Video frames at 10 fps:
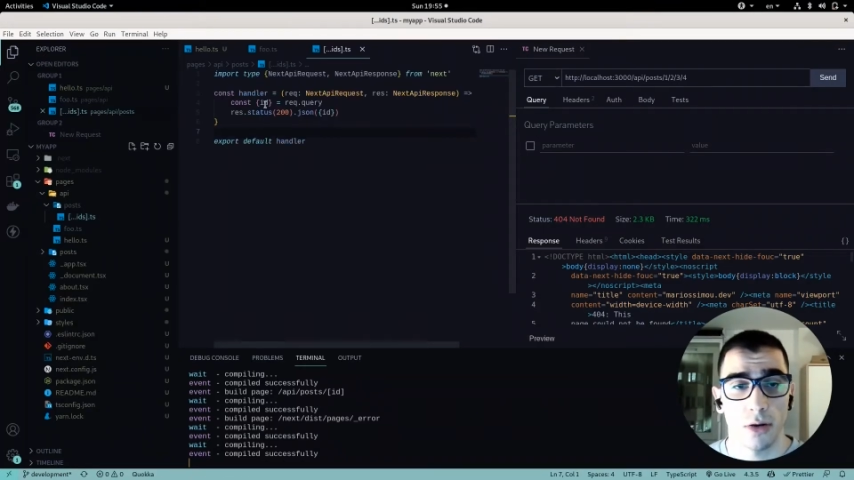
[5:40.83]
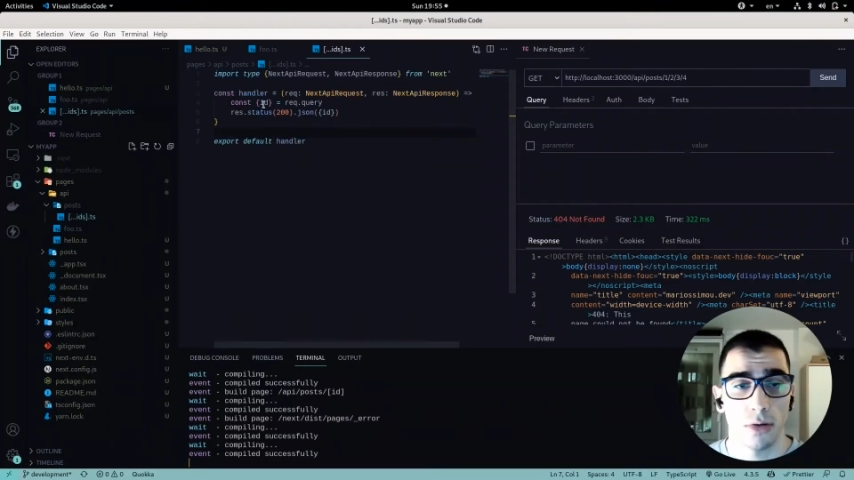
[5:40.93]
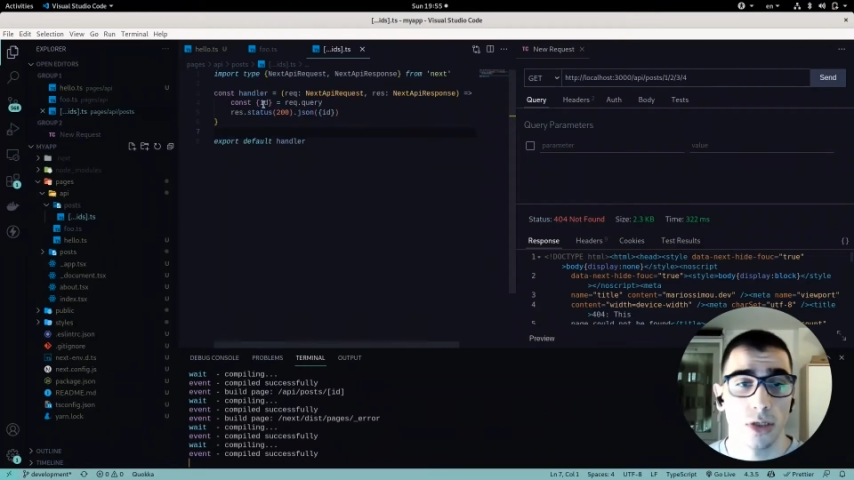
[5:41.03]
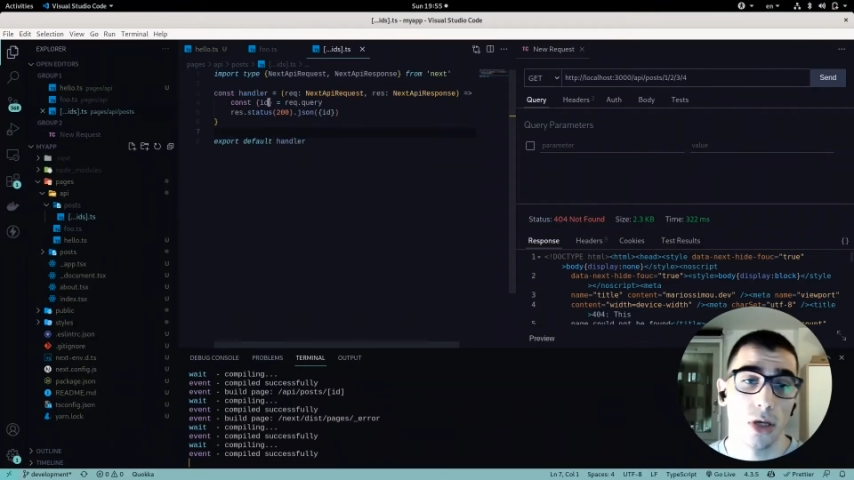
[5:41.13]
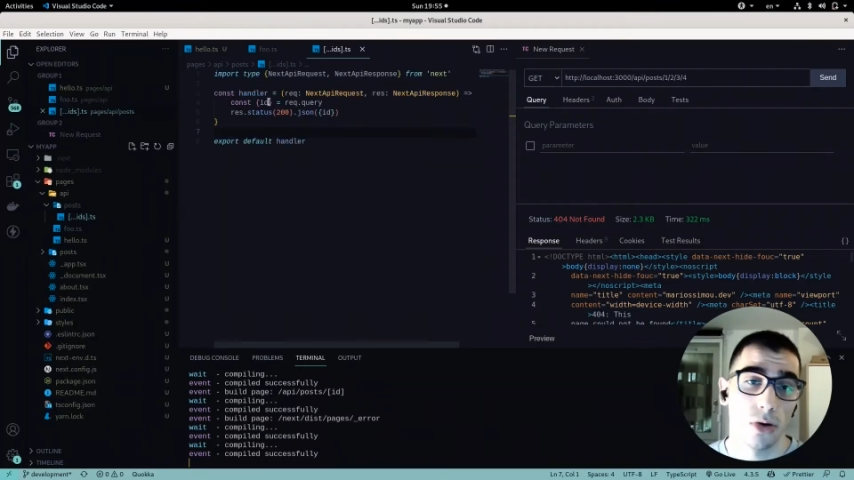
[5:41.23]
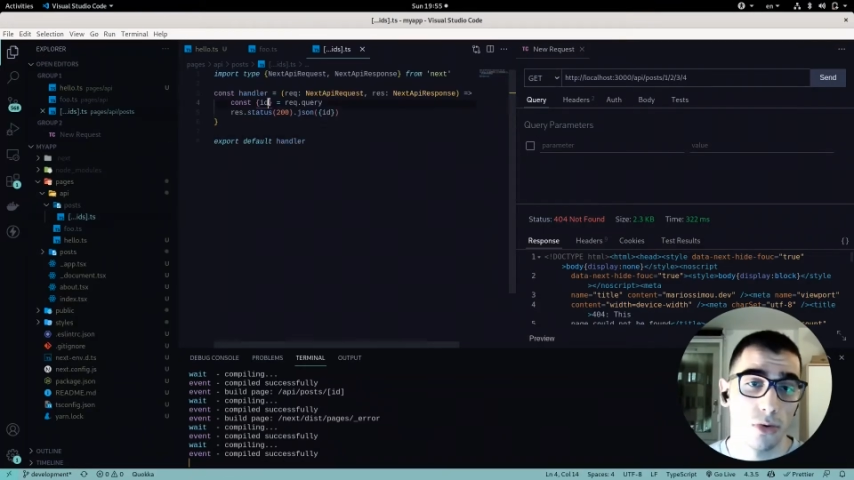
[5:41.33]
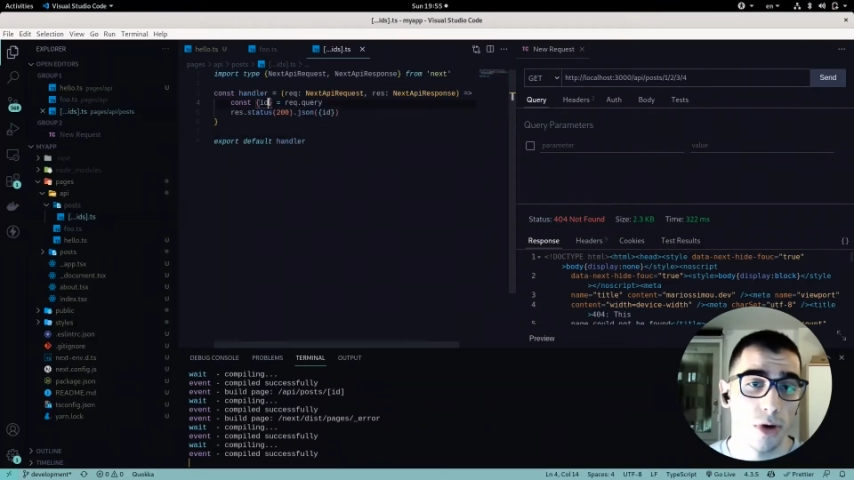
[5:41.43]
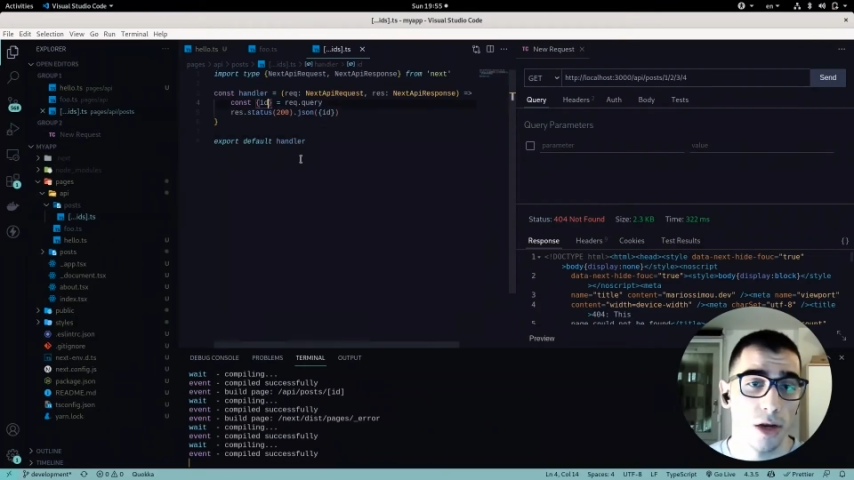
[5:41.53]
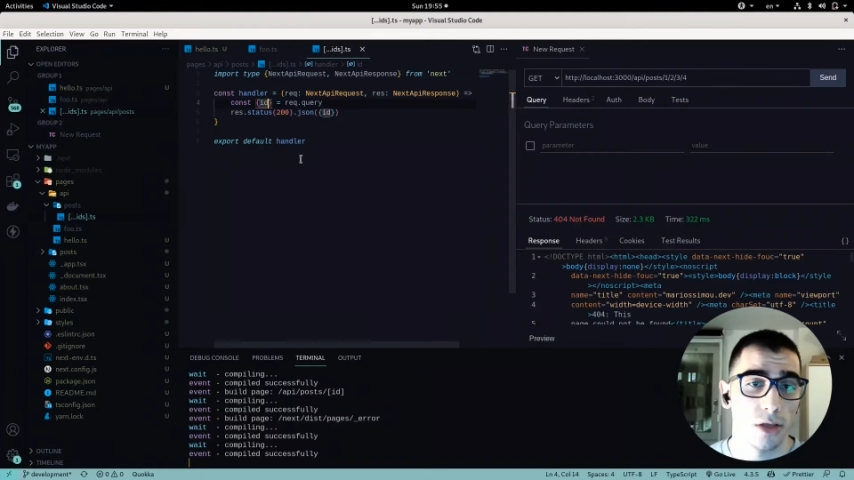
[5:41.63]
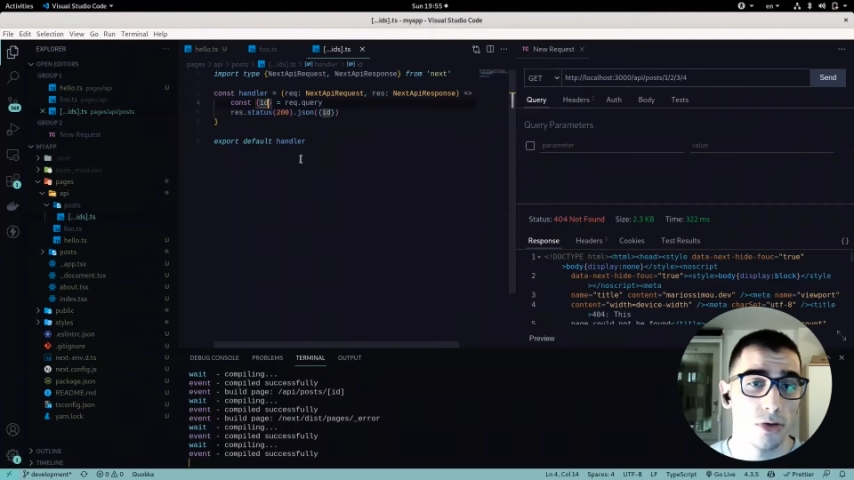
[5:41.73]
so I
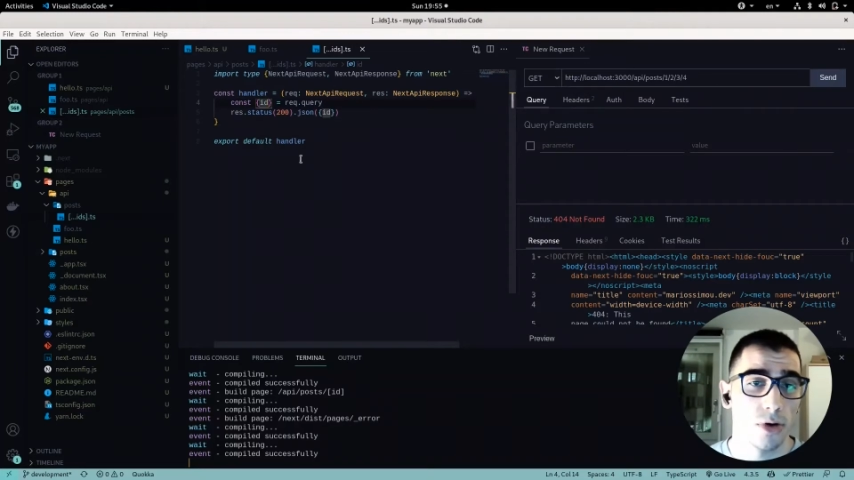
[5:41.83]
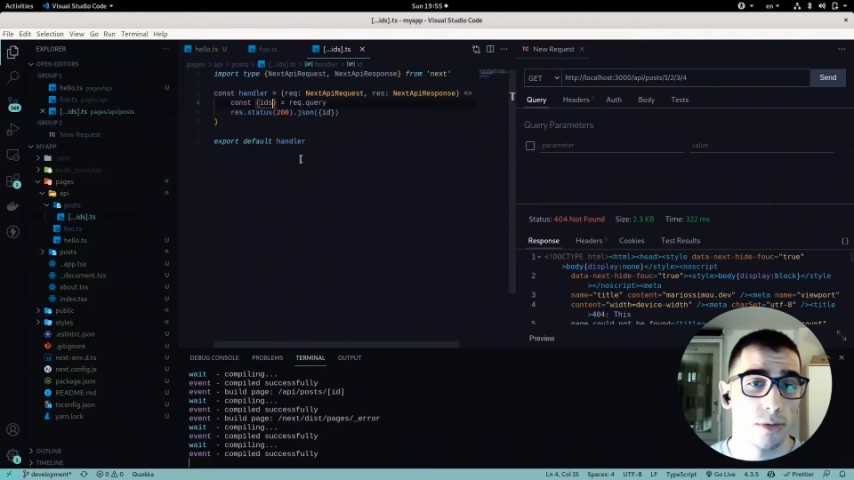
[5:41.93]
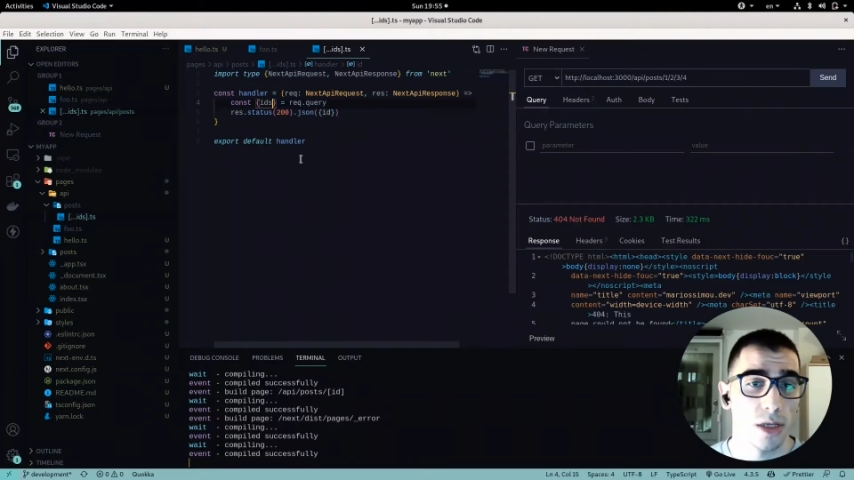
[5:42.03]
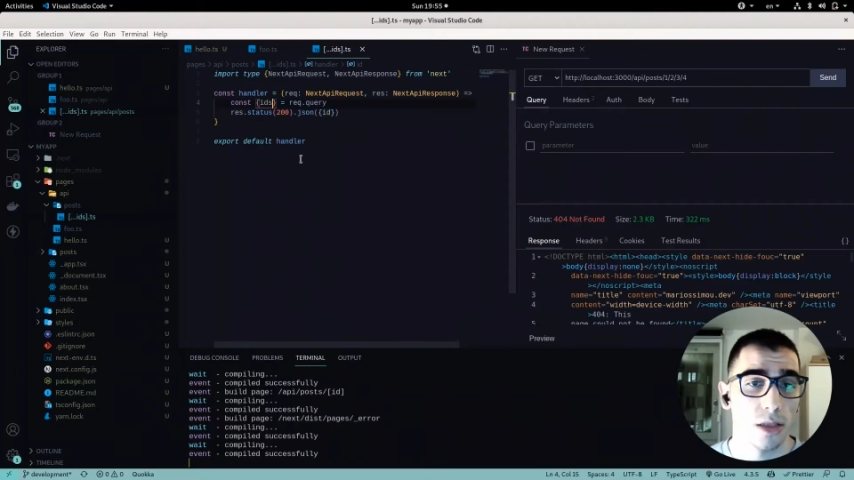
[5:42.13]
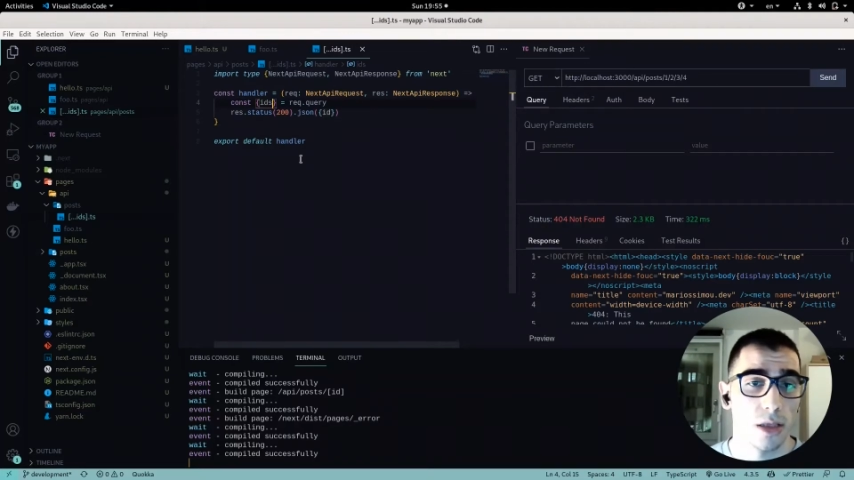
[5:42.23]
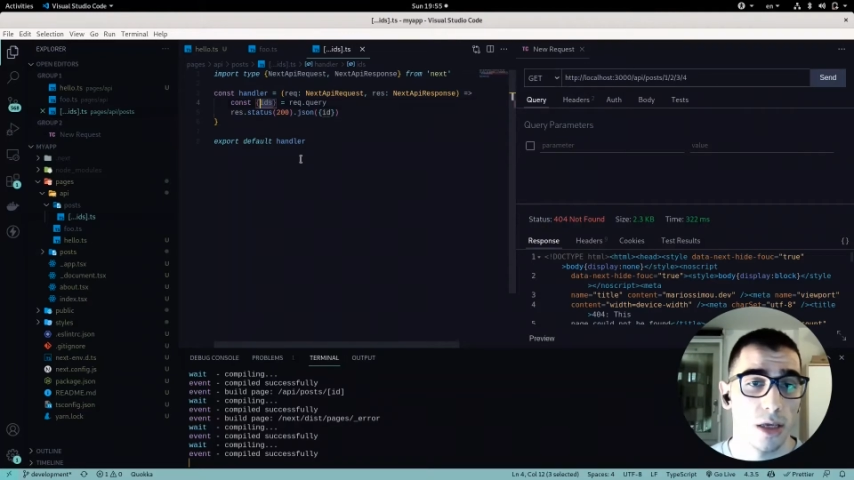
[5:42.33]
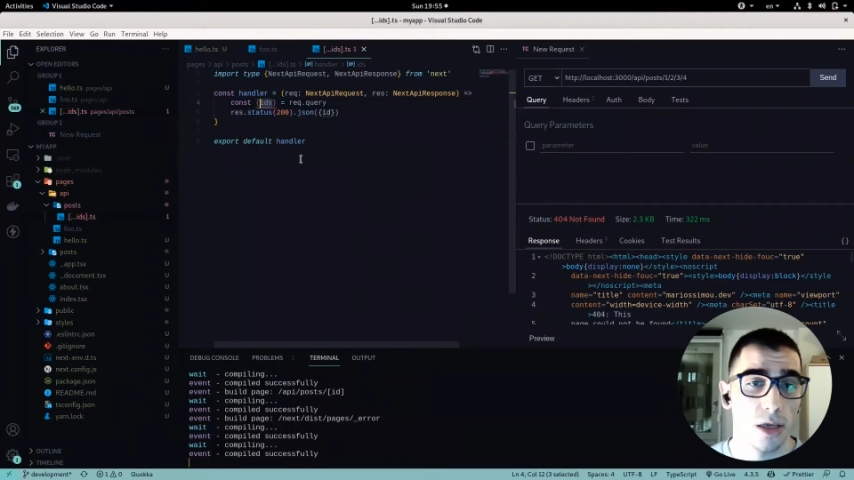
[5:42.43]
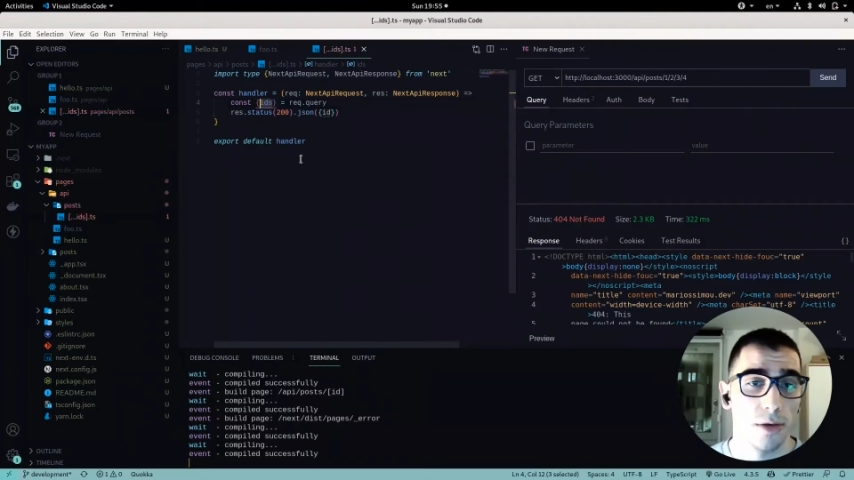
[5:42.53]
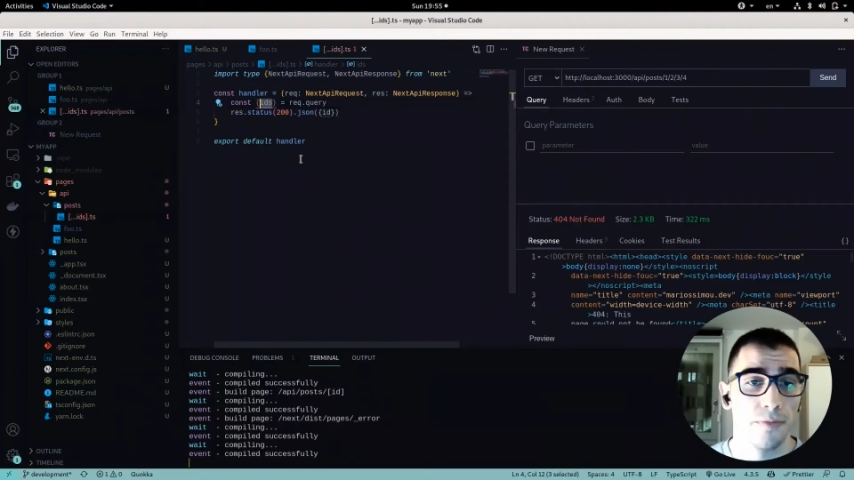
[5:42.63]
need to update the